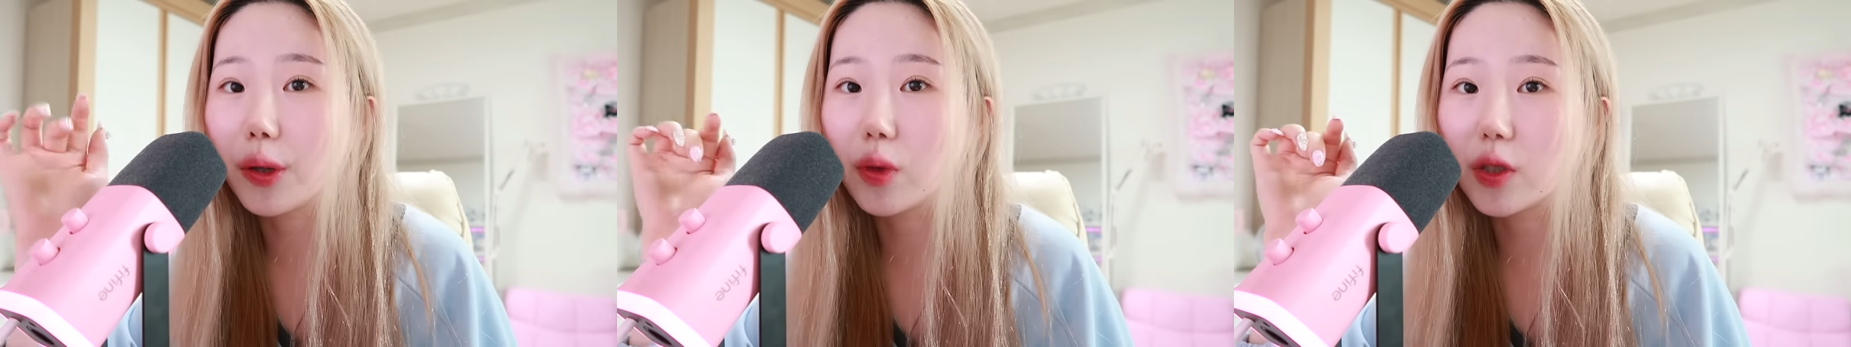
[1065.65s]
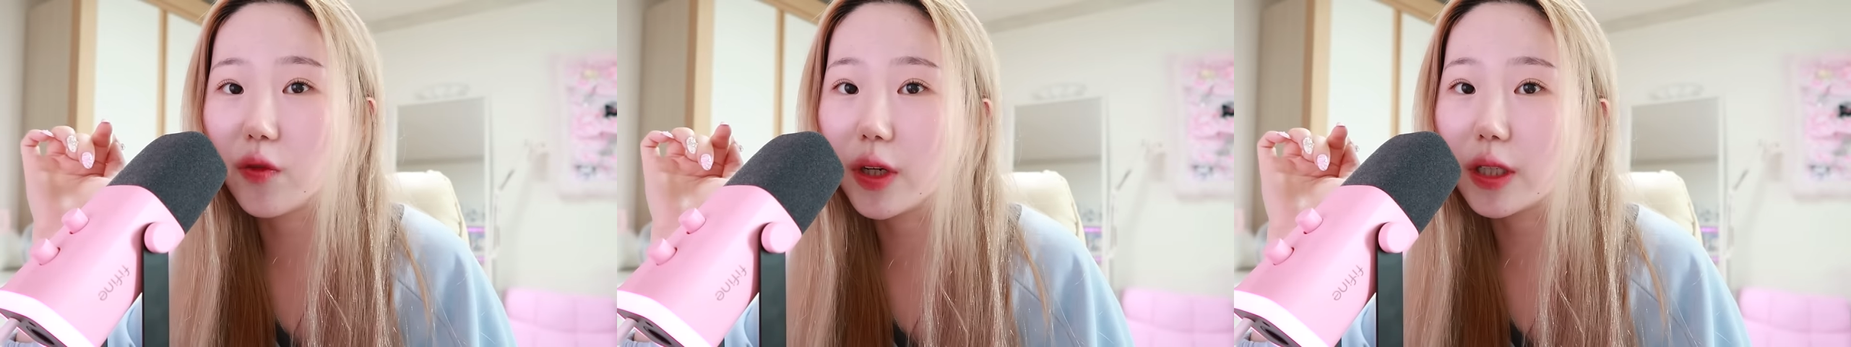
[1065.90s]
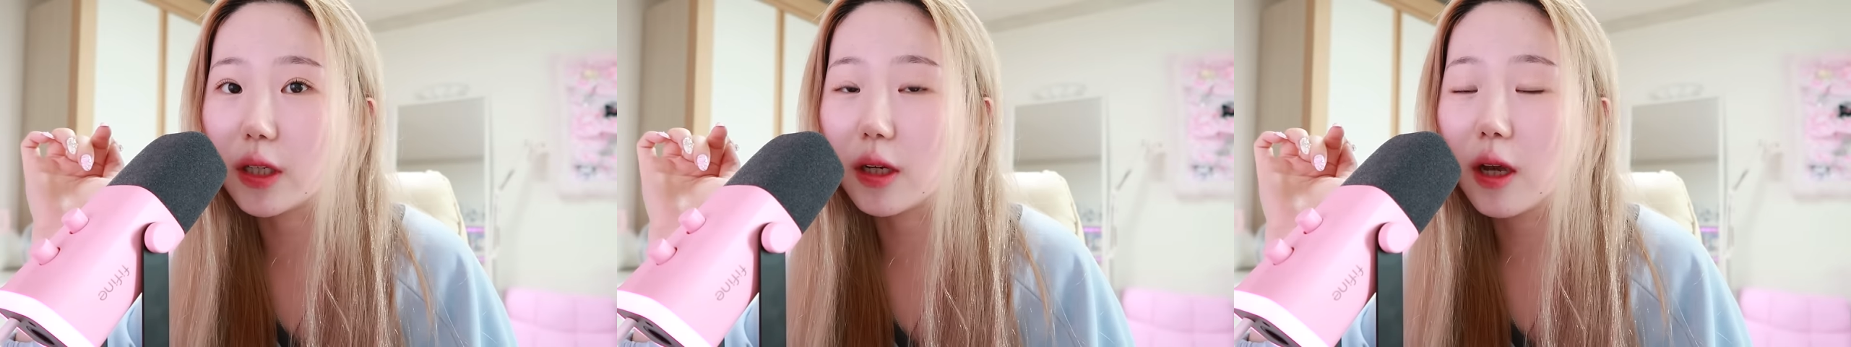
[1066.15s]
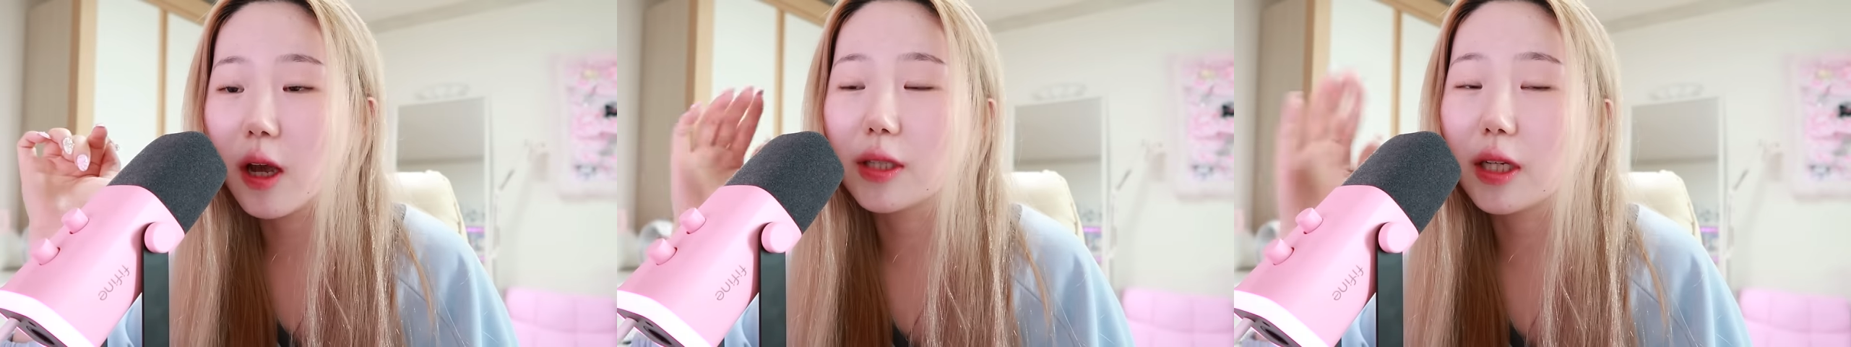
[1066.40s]
was freezing,
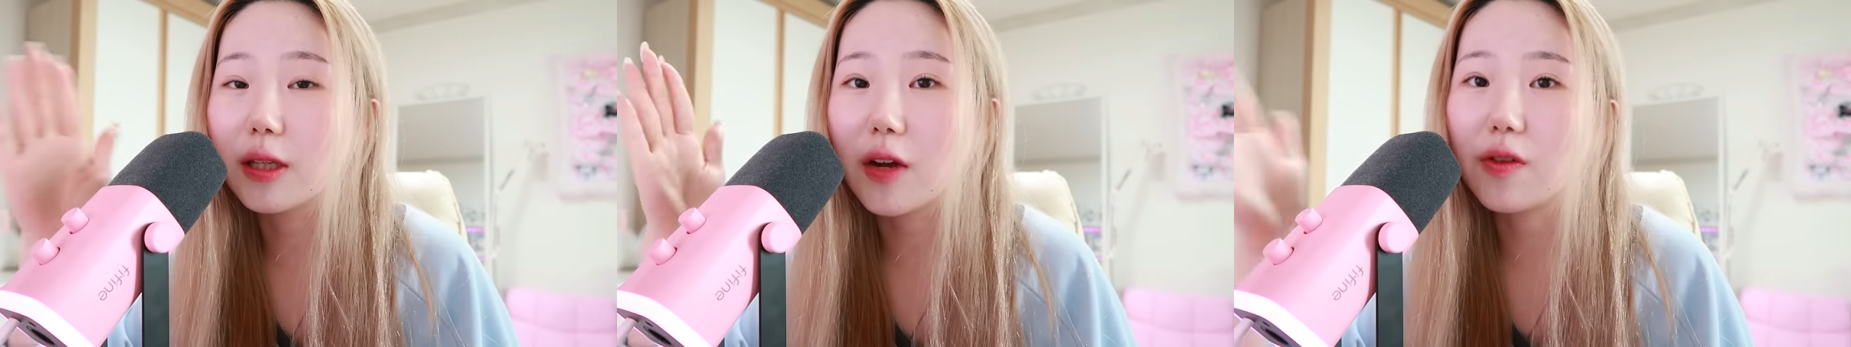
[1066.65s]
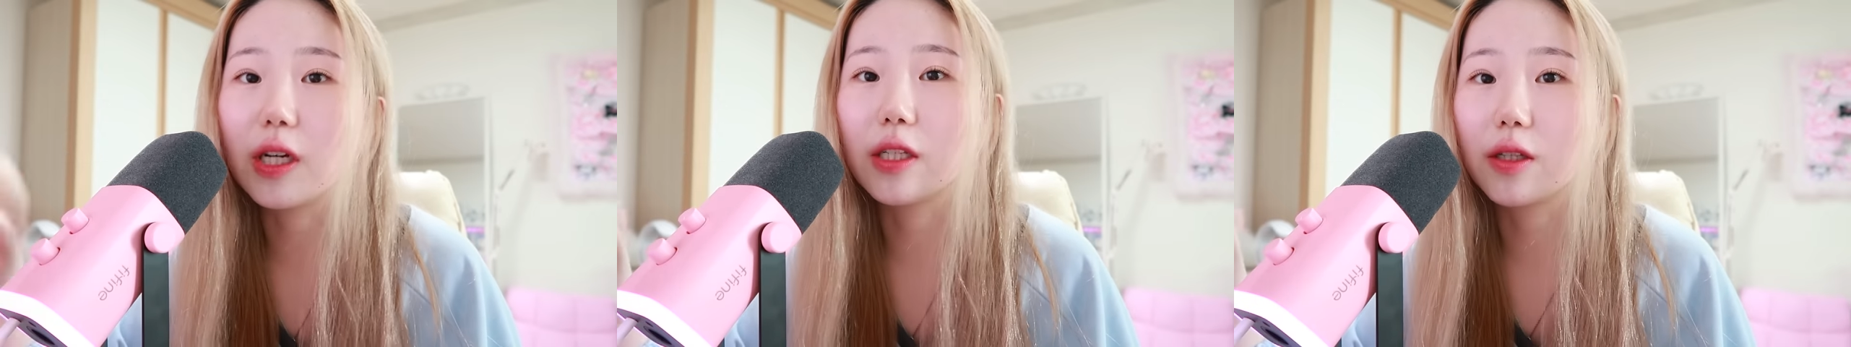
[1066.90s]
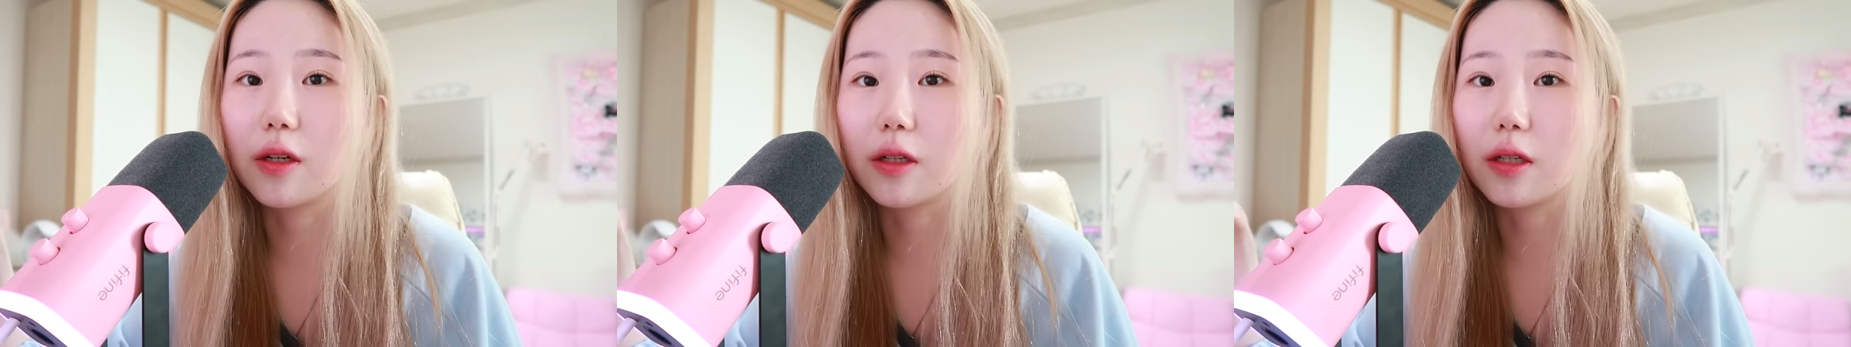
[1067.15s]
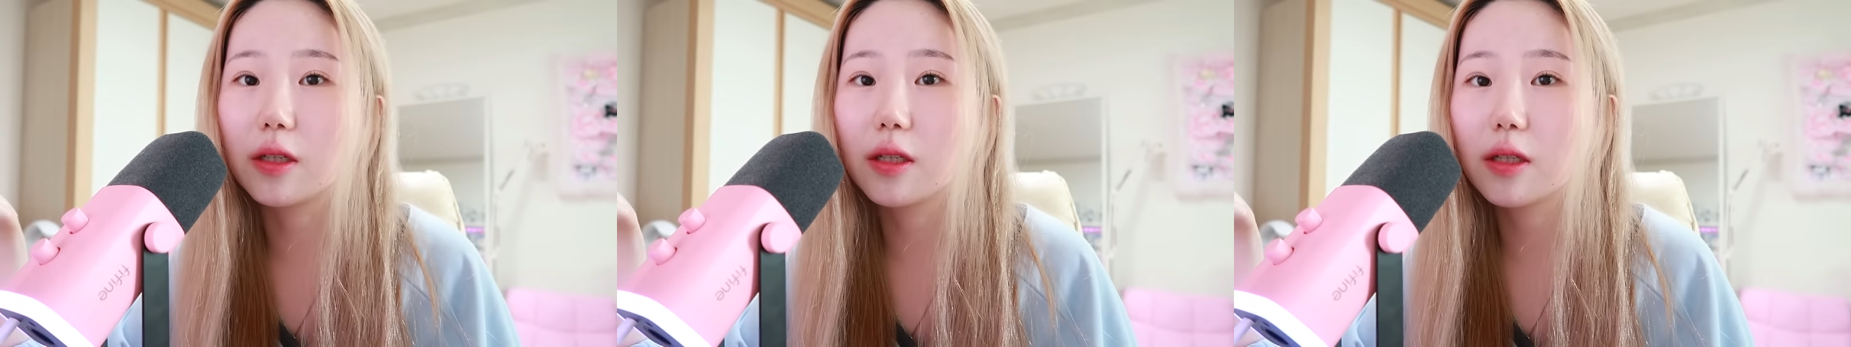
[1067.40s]
but they never answered
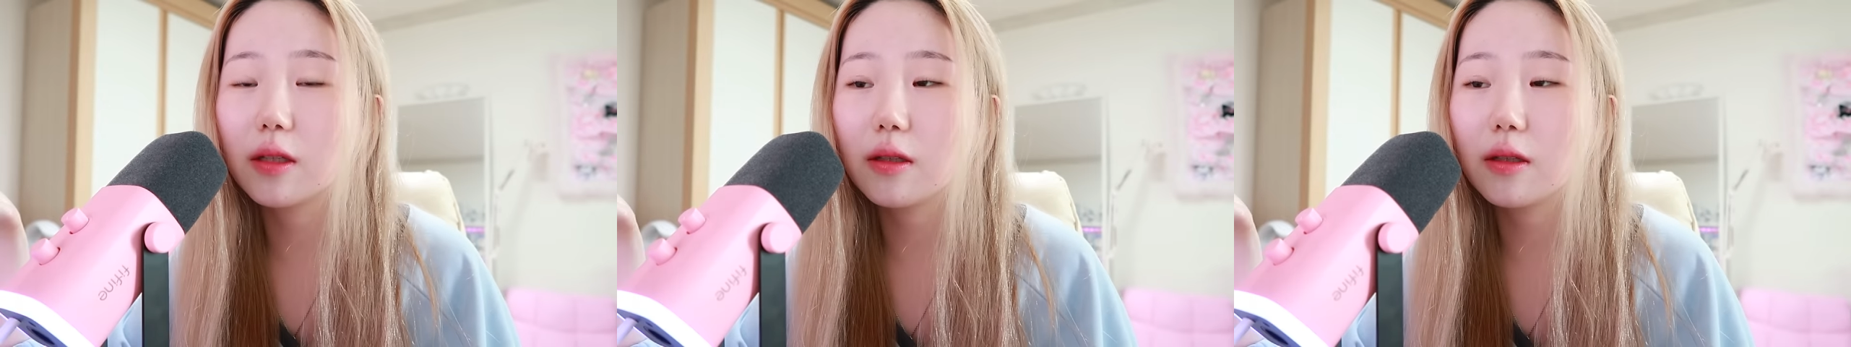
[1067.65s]
us.